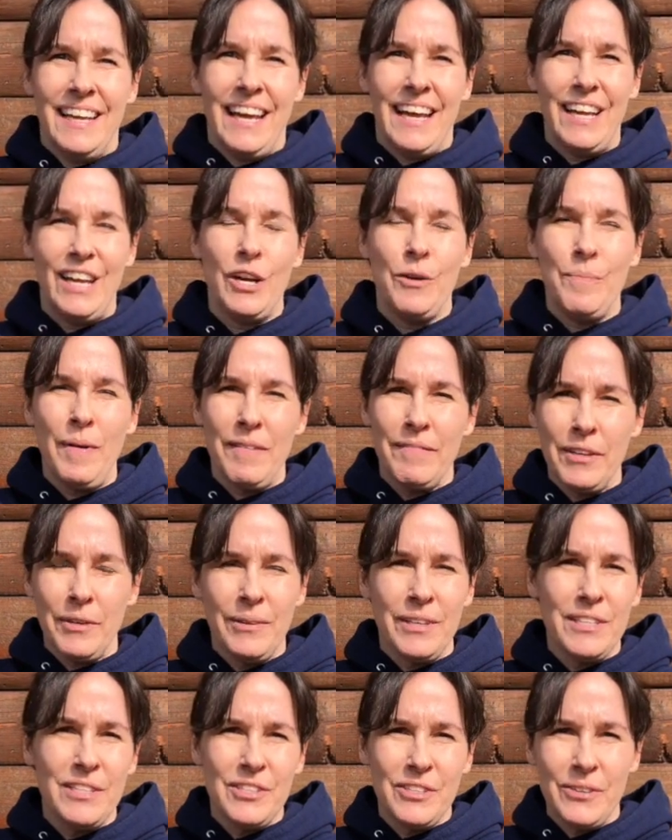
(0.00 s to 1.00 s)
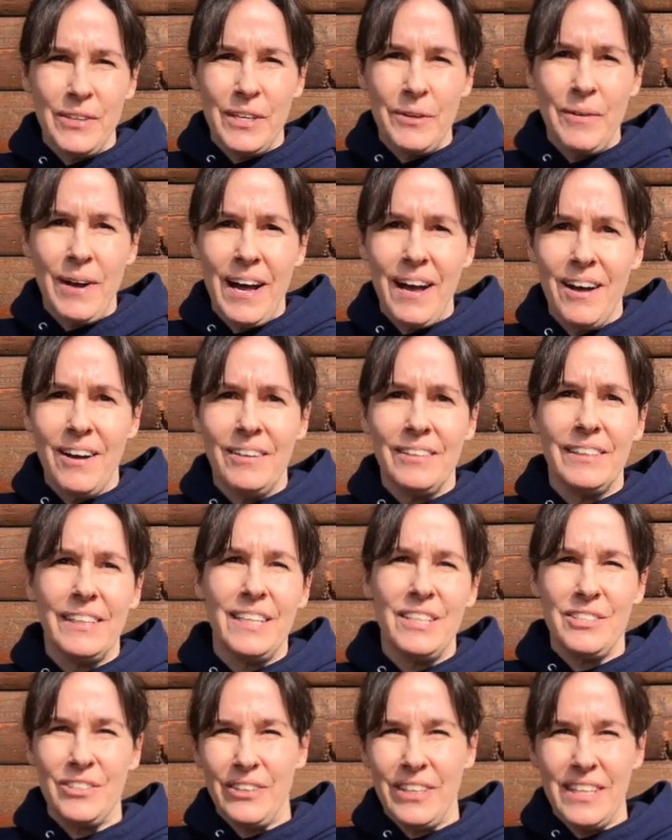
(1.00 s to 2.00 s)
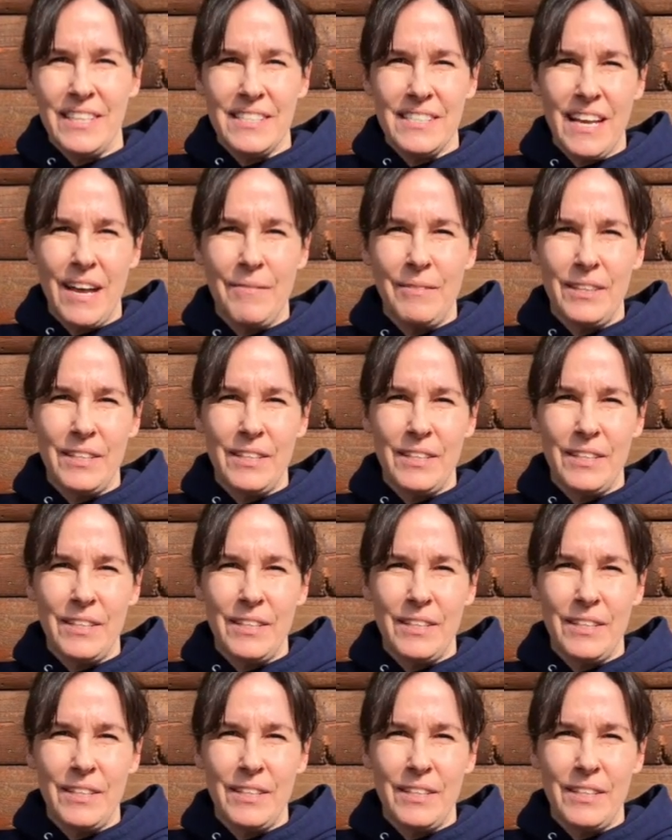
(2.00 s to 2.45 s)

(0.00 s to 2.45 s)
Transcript: I hope everyone's doing well. Enjoy this time